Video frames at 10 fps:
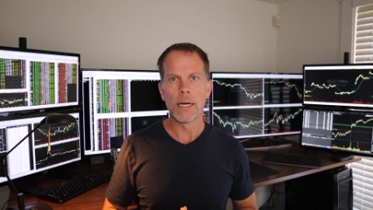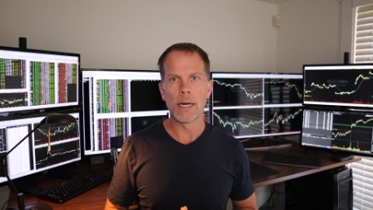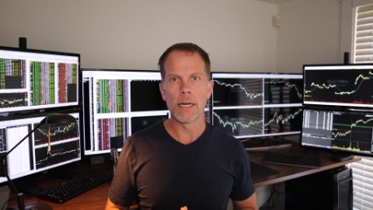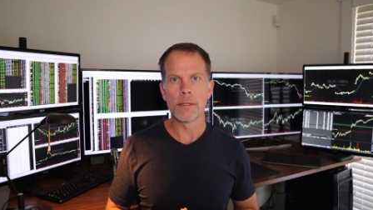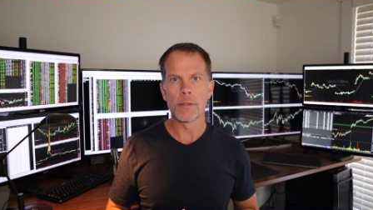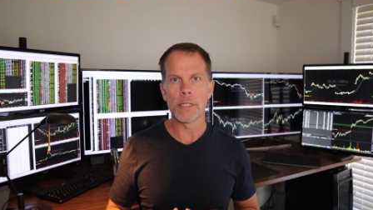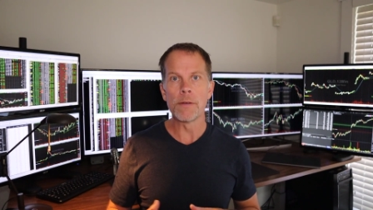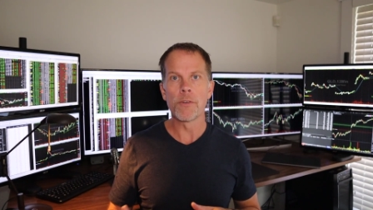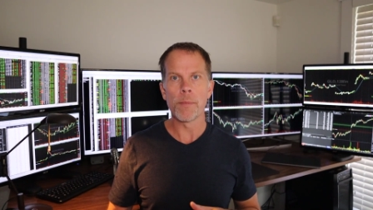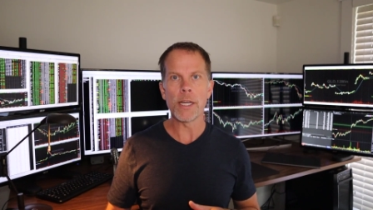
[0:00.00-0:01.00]
uh,
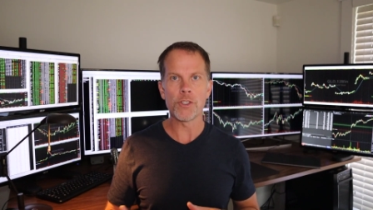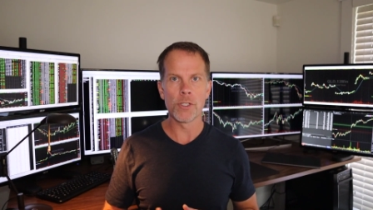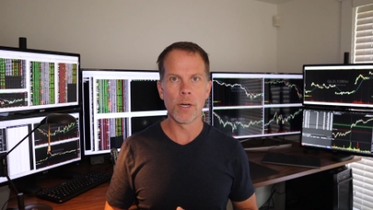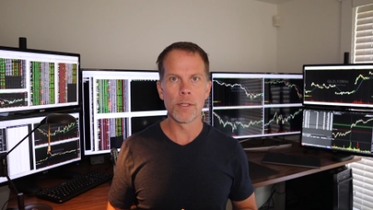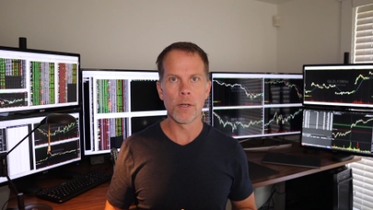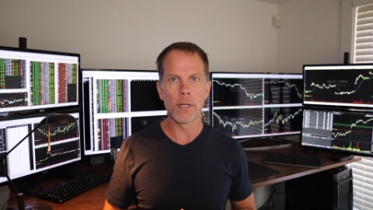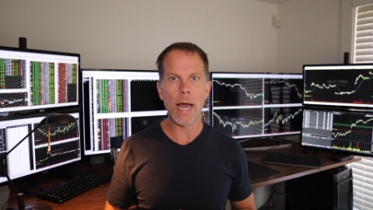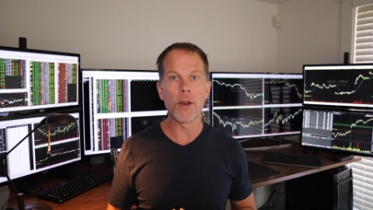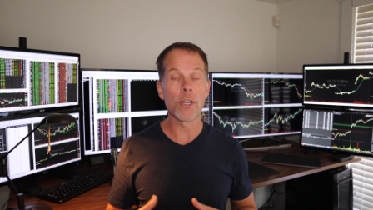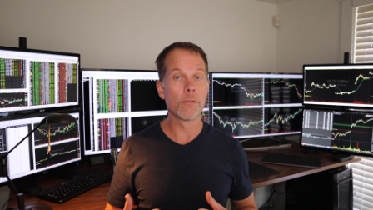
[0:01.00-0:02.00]
information on, on
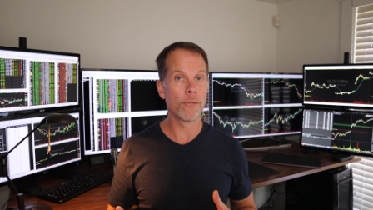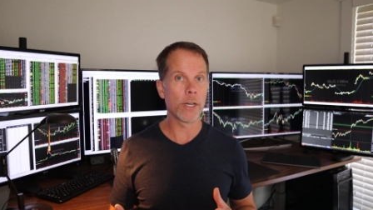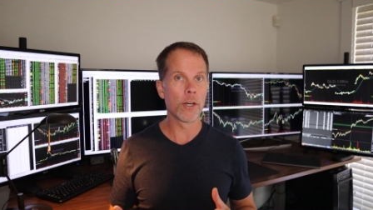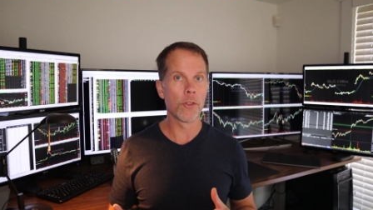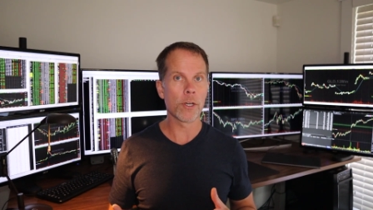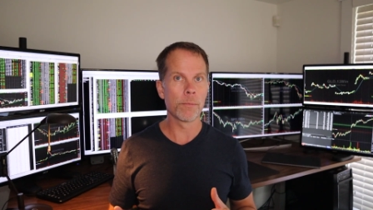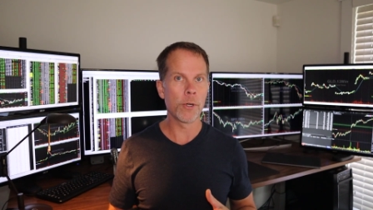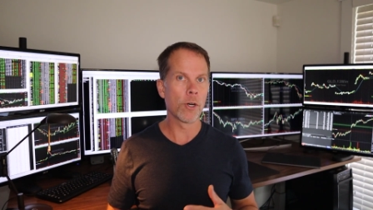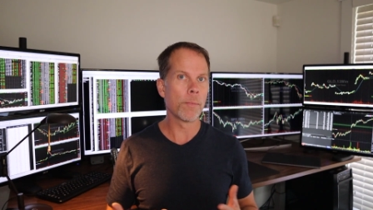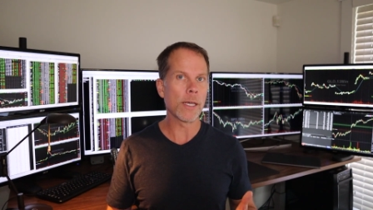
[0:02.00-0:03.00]
how to configure the
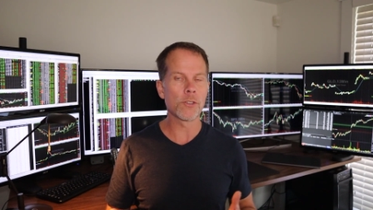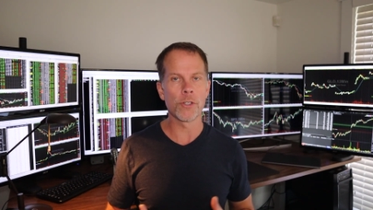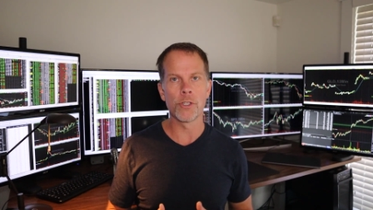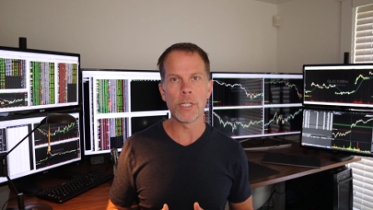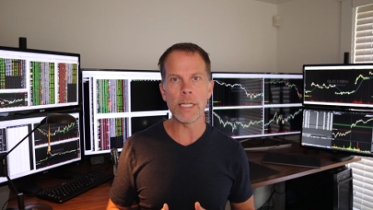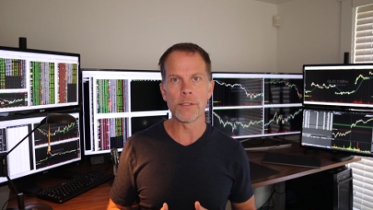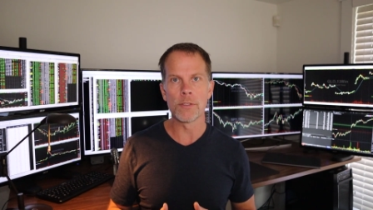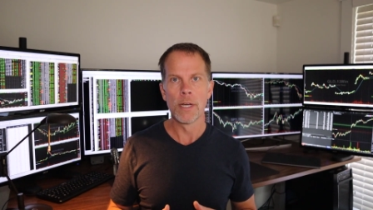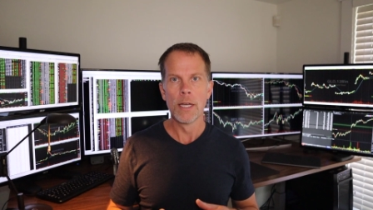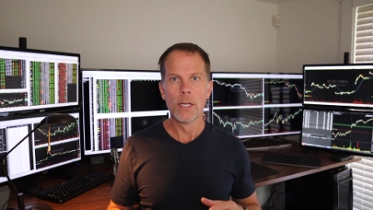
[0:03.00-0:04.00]
computer based on your
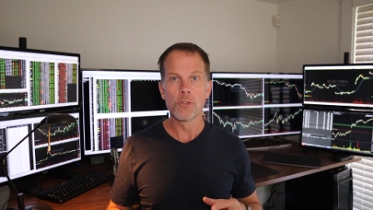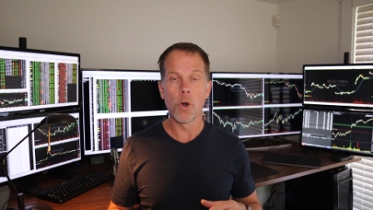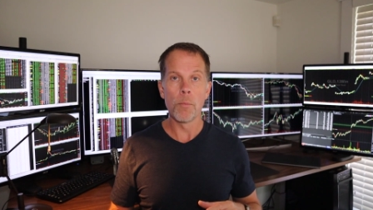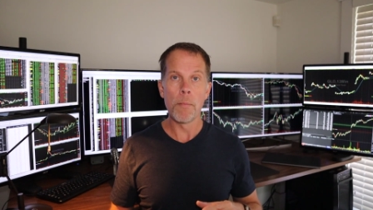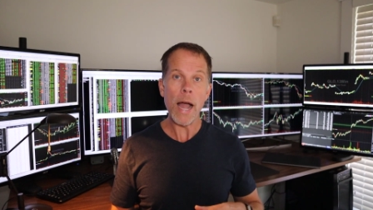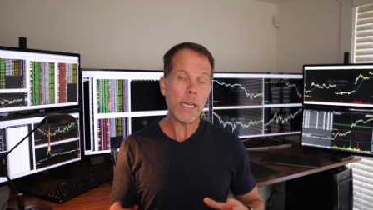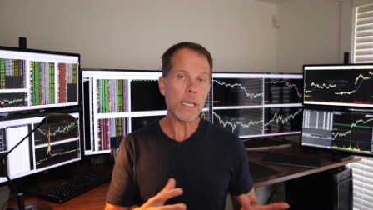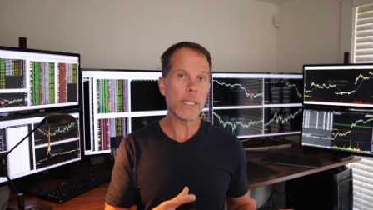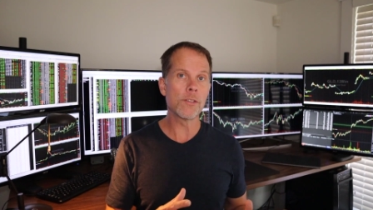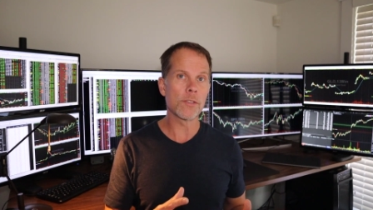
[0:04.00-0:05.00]
needs. So my
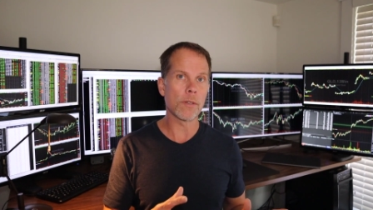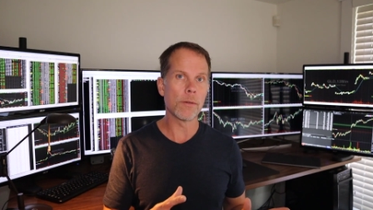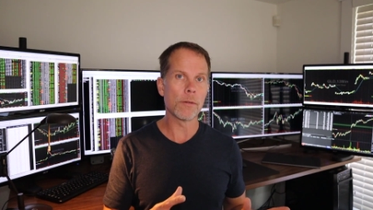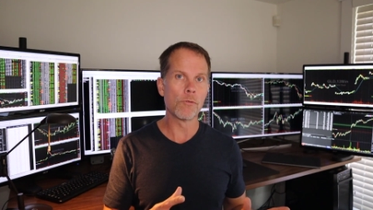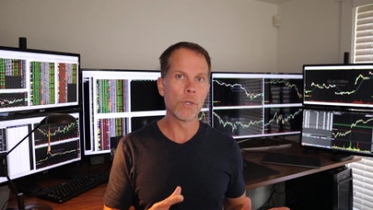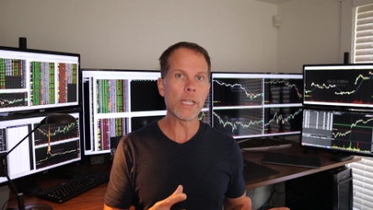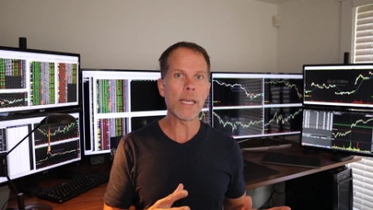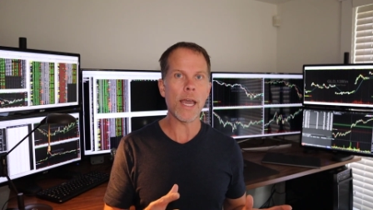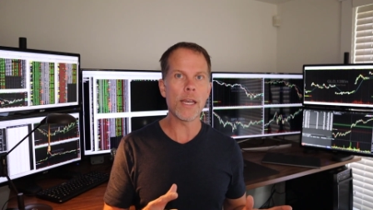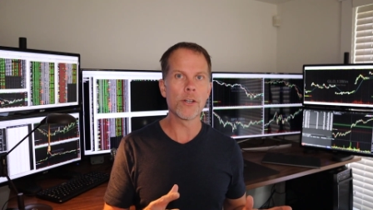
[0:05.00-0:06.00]
needs really
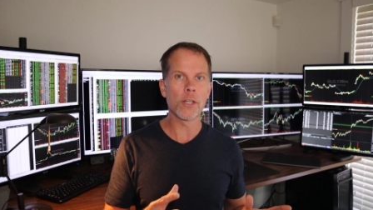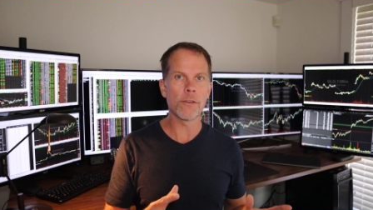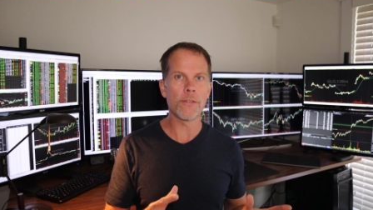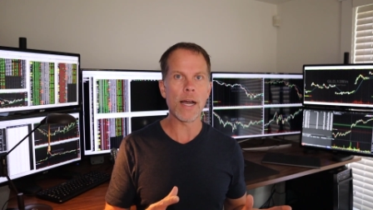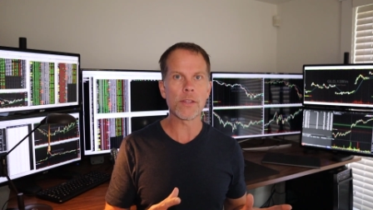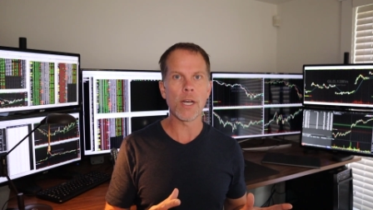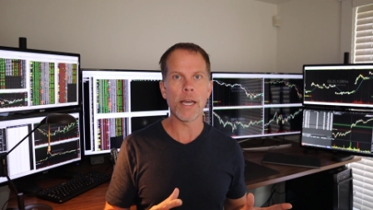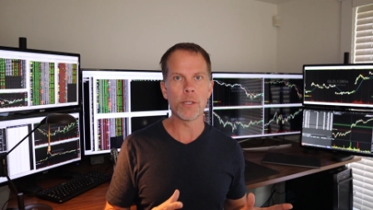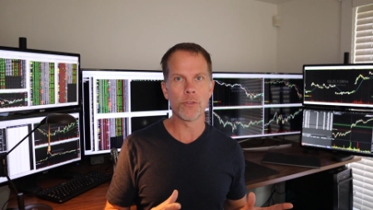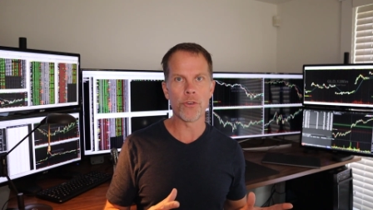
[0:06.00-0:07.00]
cater to the fact that
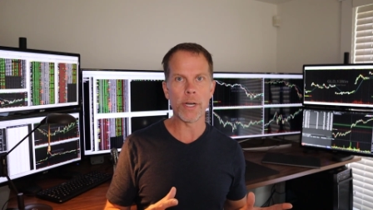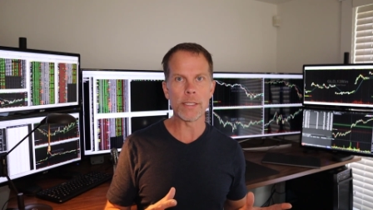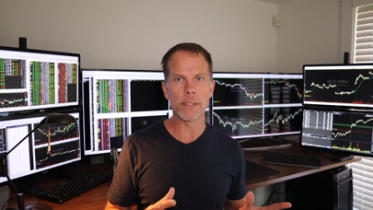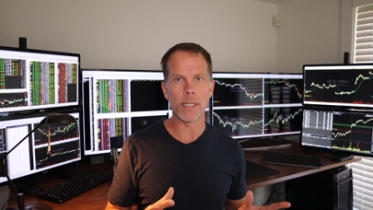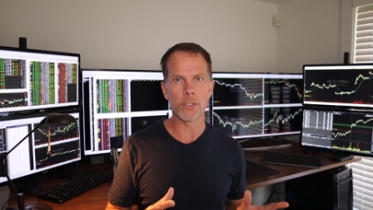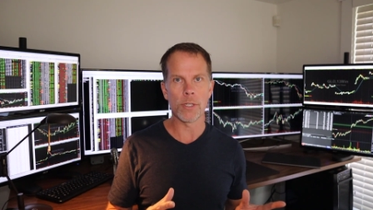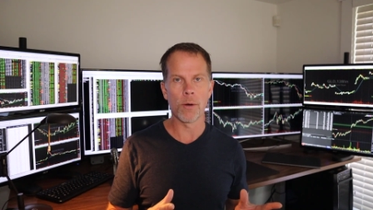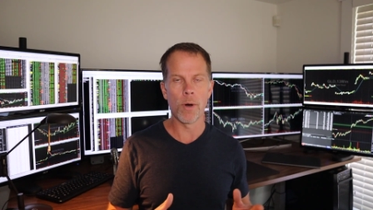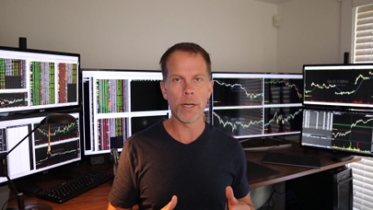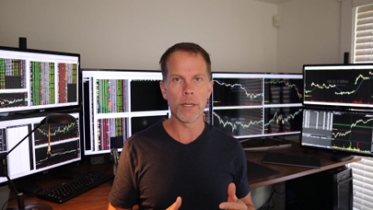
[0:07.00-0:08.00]
I use TradeStation.
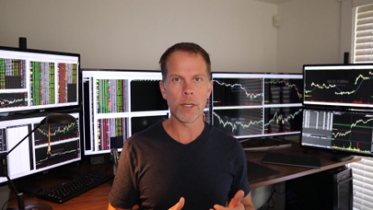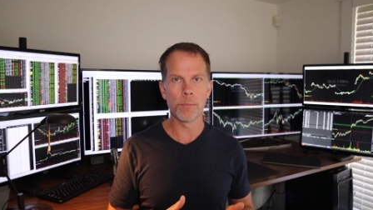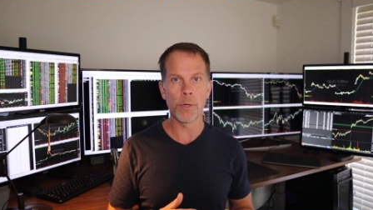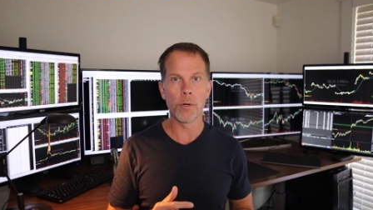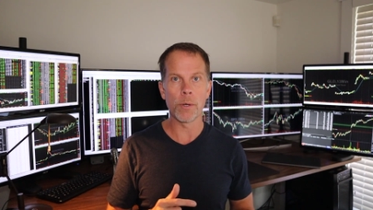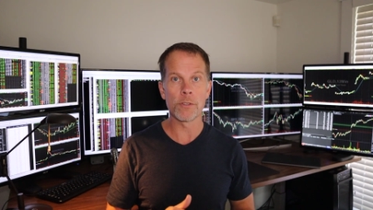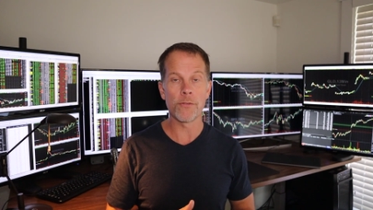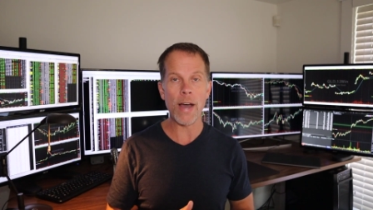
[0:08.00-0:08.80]
I wanted a computer that was